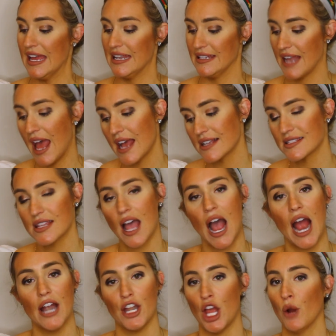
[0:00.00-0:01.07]
Next,
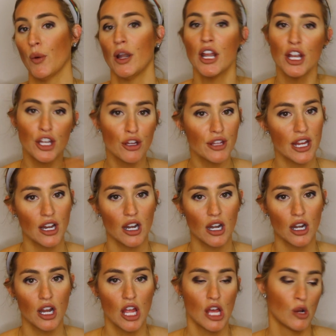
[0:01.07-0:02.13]
I know we're in a new
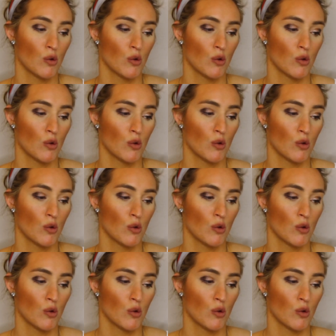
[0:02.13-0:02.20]
year,